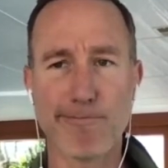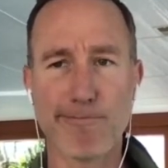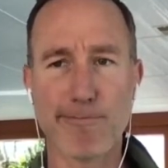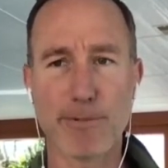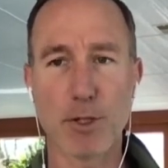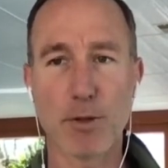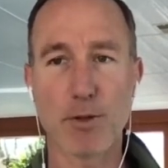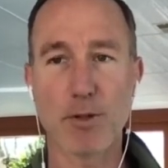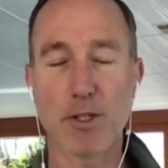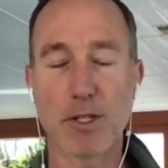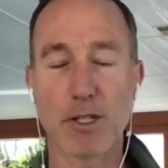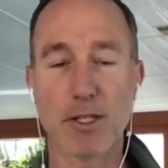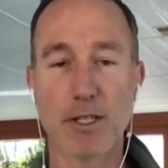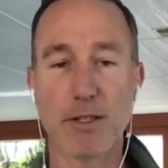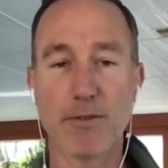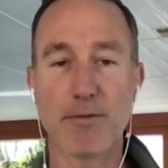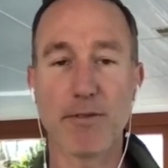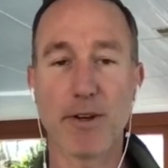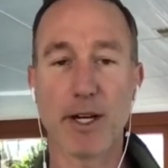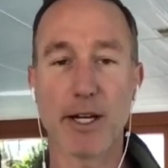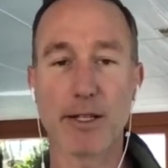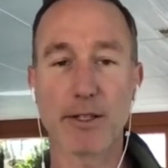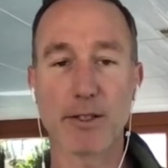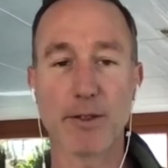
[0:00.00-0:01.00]
Sushi,
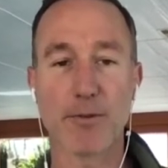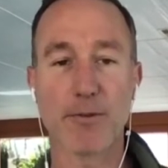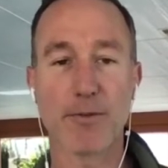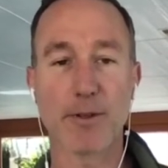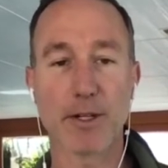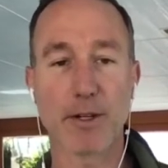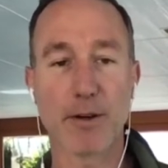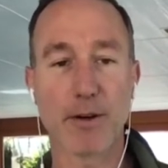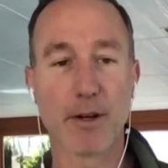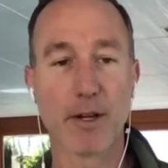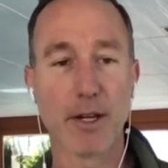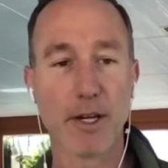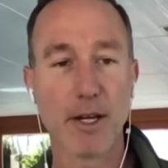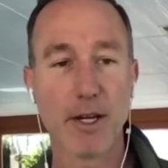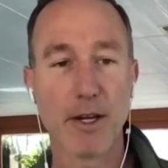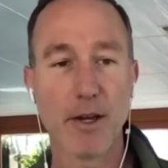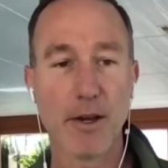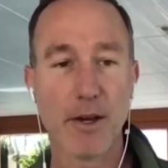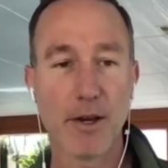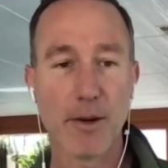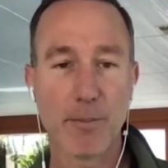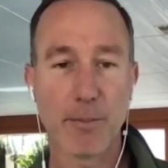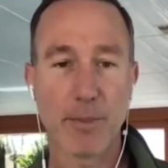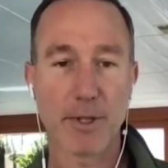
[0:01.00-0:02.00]
DeFi, go figure.
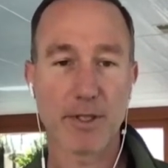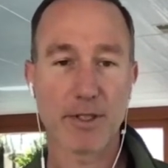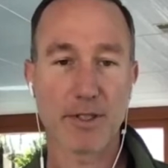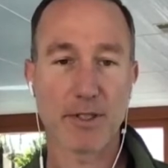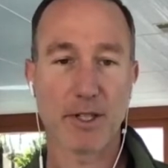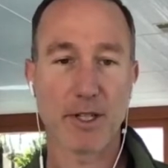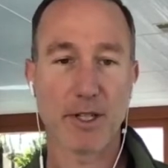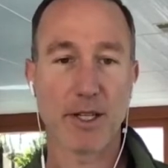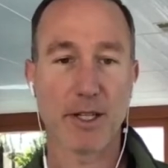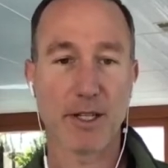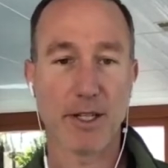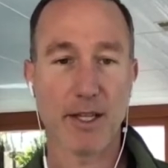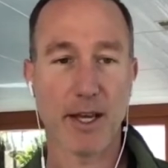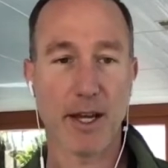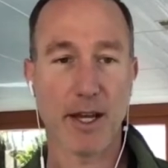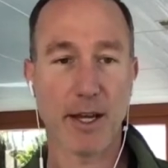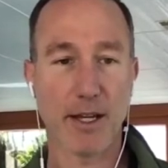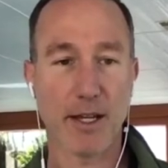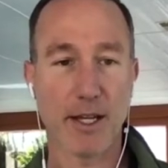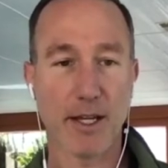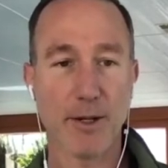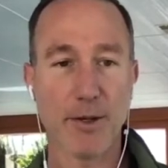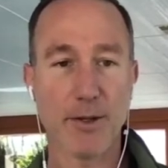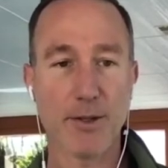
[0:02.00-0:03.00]
But
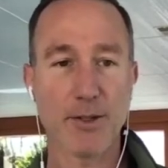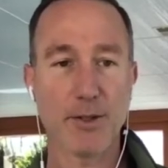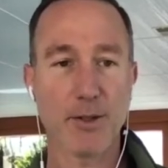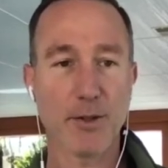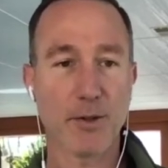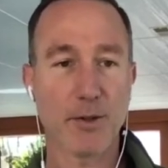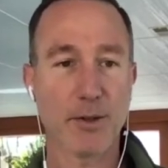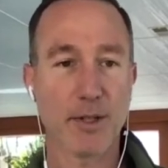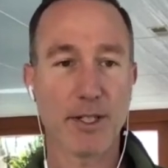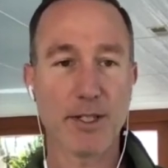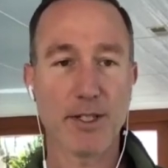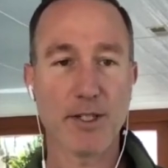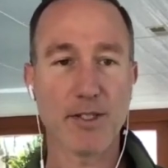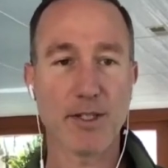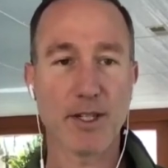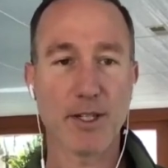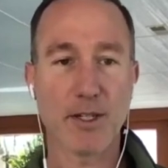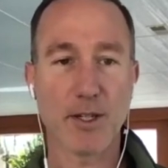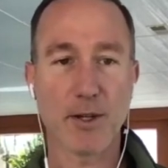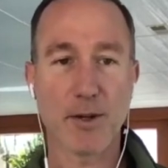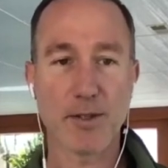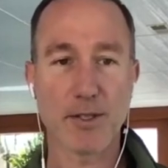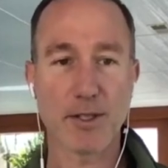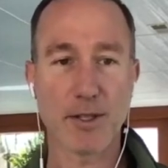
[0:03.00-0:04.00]
yeah, and also, just so you
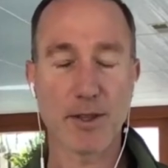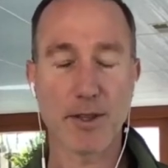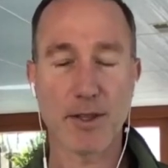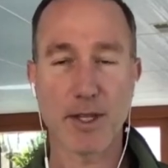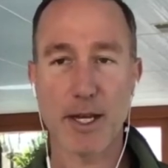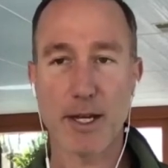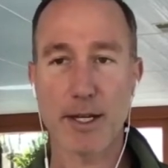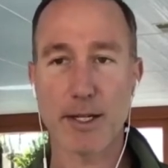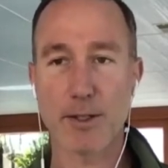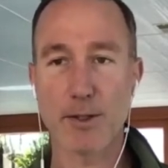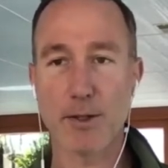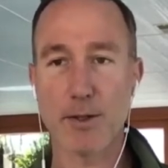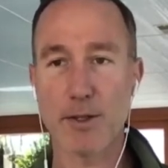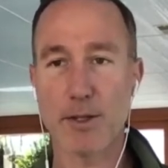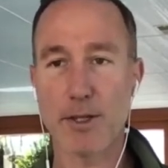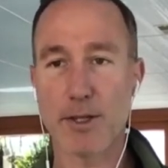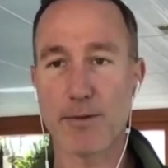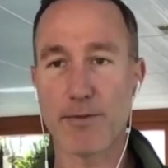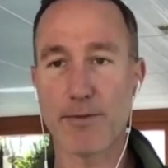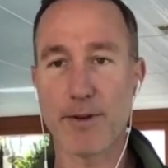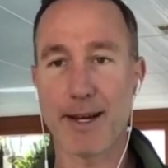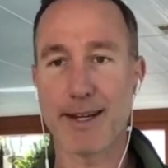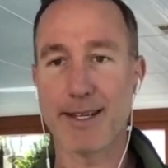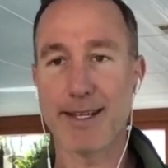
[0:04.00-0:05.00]
know, synthetics, you can get
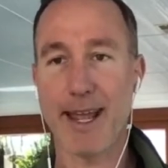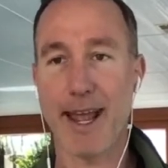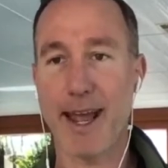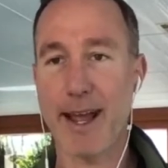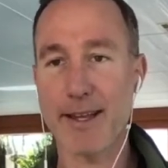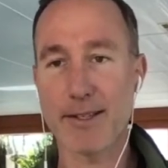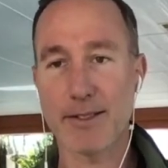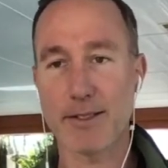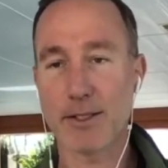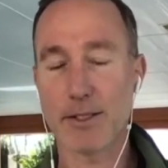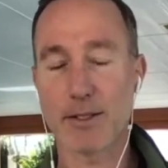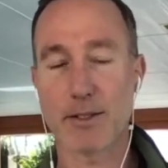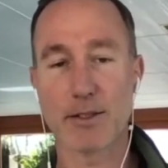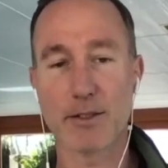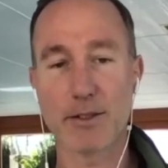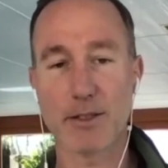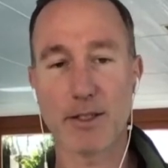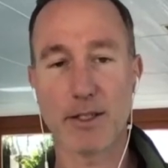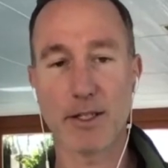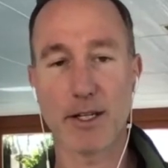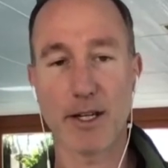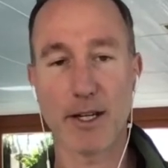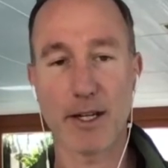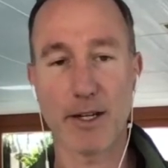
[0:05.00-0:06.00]
a fantastic
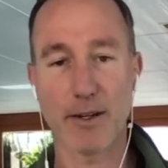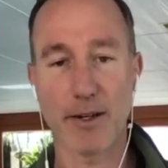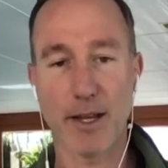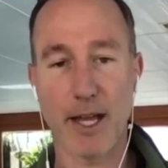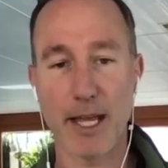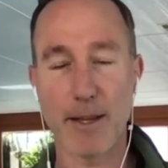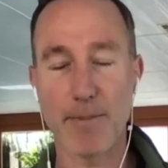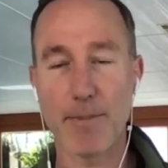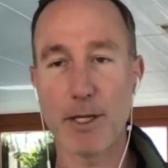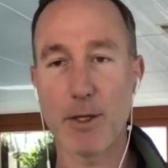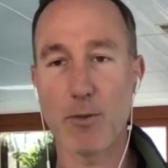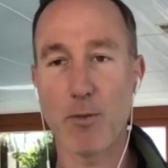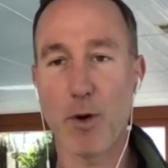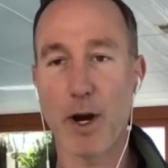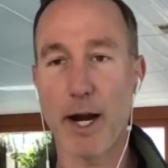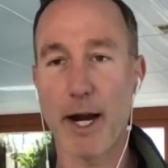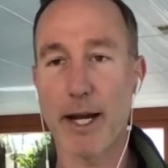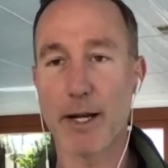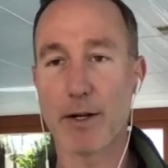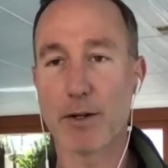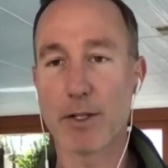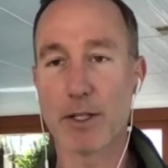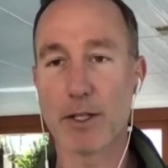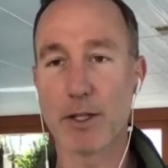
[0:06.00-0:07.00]

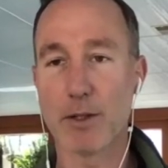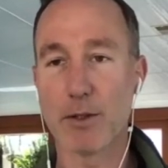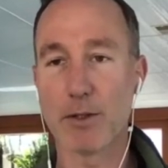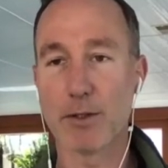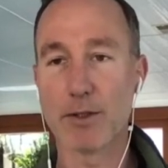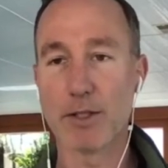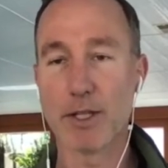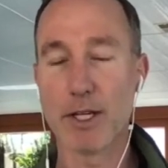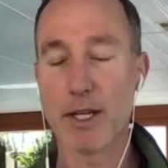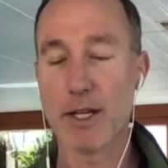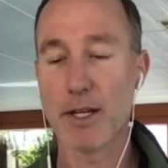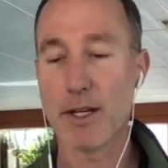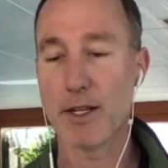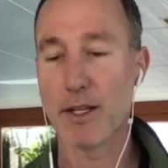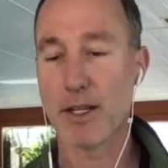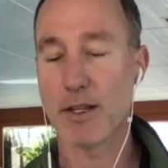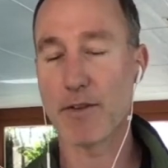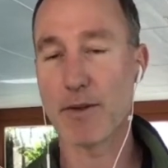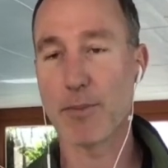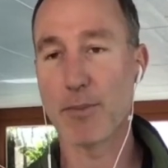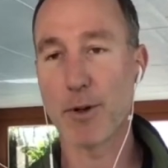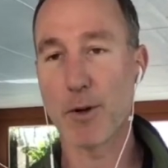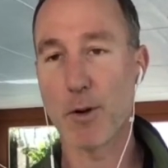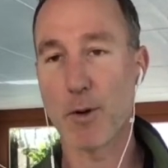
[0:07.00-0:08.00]
APY or yield
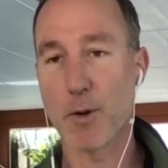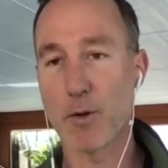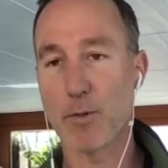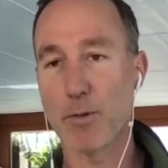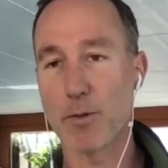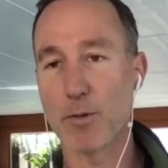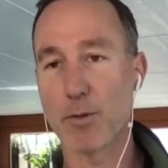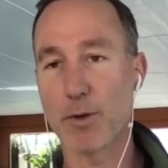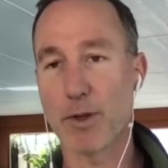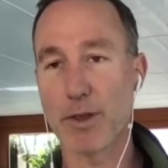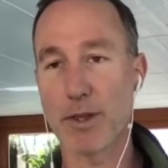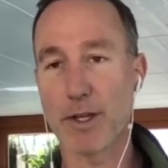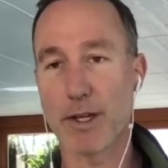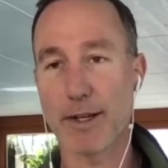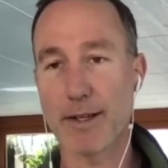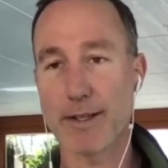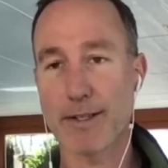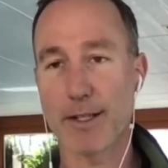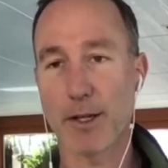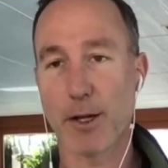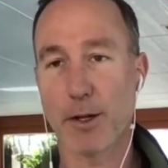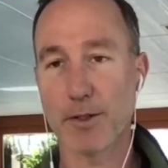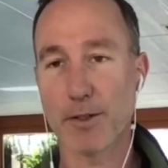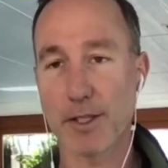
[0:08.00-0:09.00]
if you put it over with
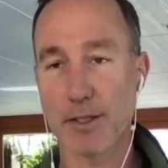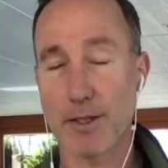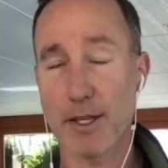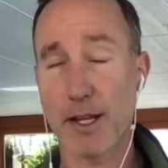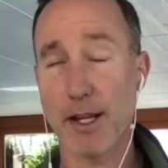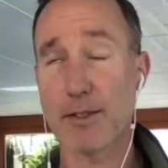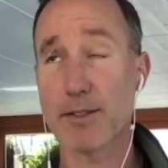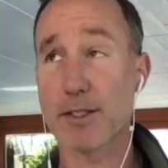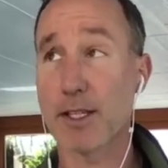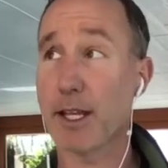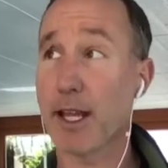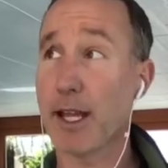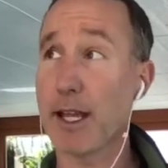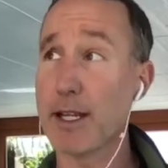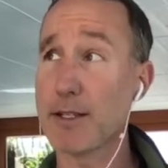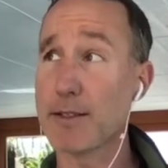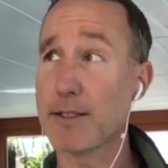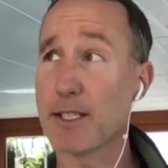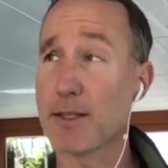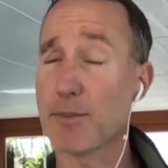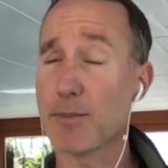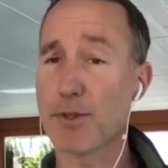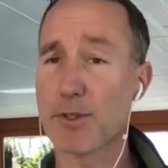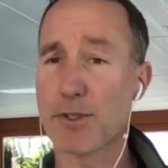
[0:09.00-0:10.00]
Celsius. I think it's like
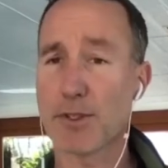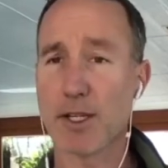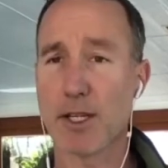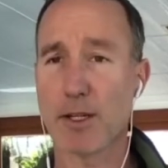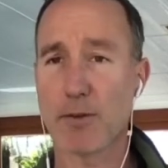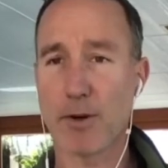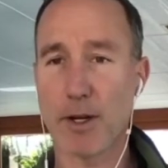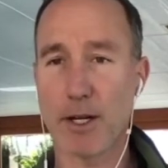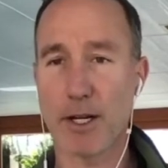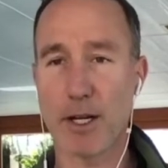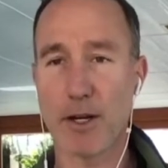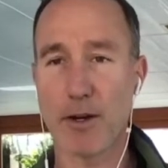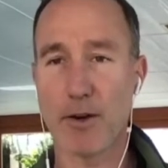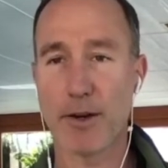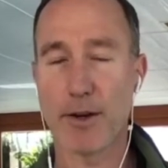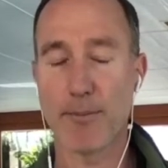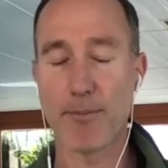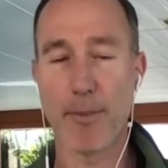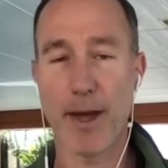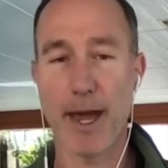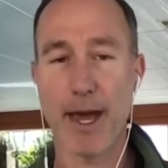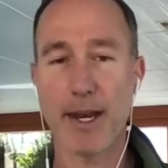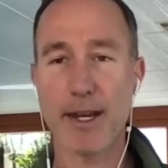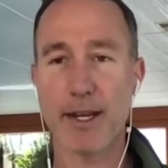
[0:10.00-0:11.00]
18% right now.
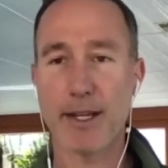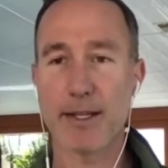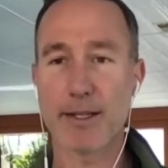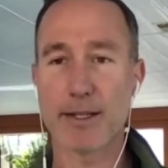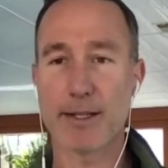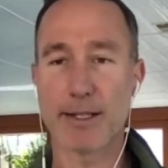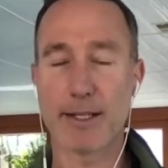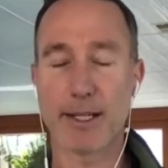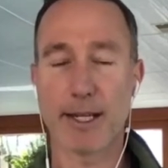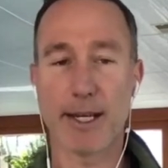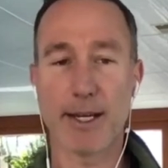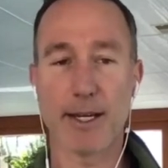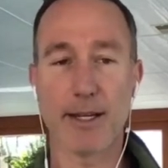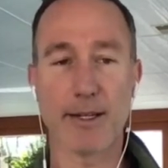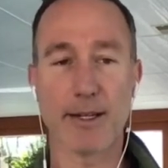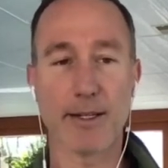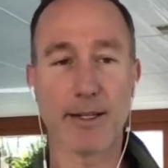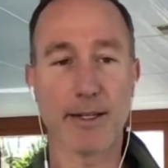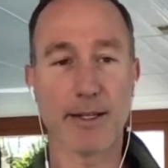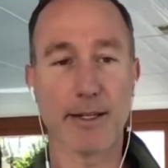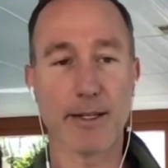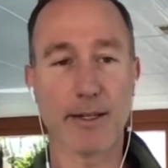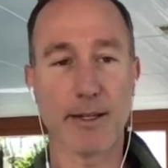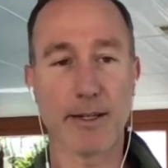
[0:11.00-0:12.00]
Matic
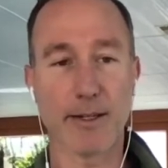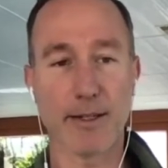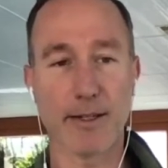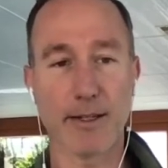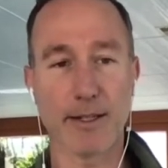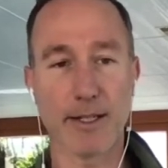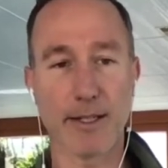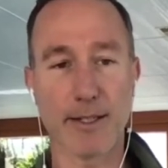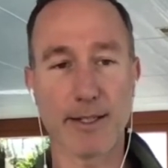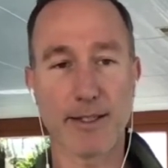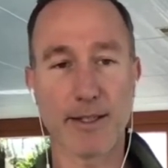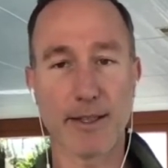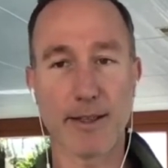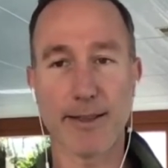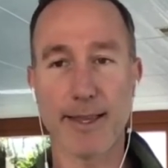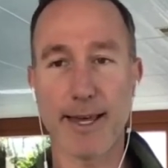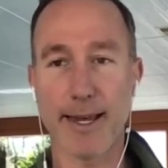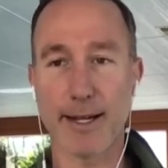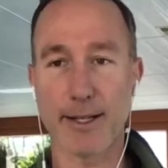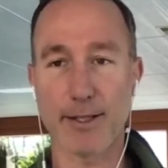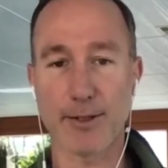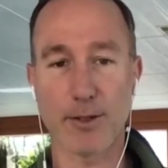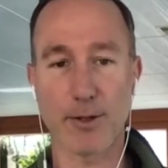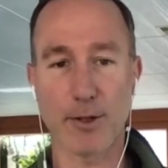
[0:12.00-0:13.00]
and
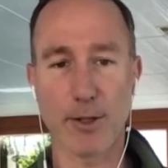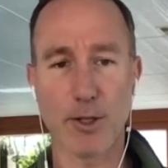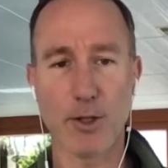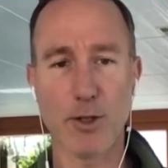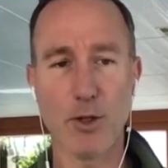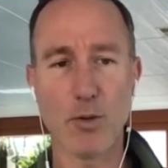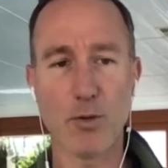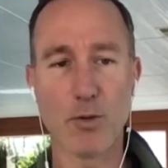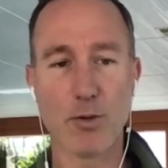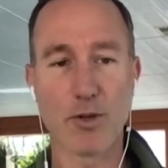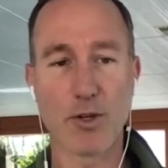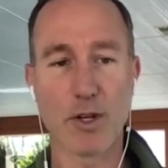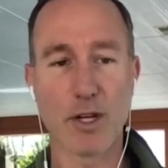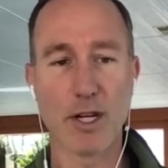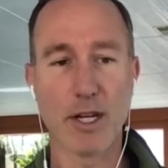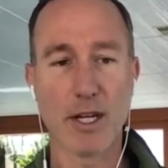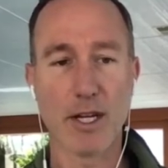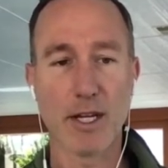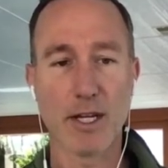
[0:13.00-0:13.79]
synthetics are huge.